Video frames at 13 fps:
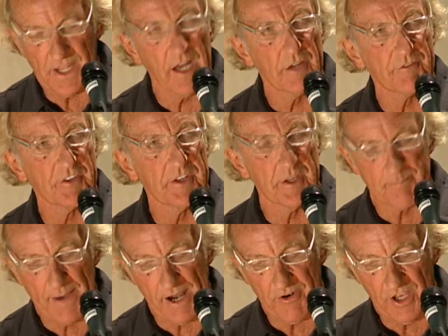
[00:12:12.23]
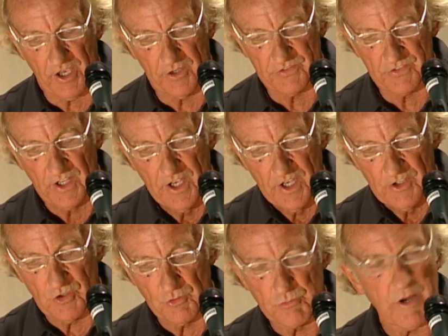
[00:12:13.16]
down from the barrios
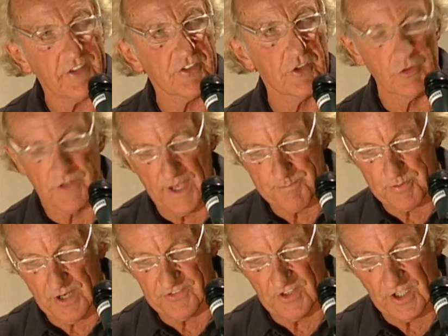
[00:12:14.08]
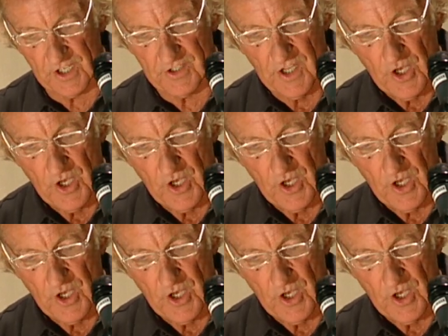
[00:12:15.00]
to rescue their president.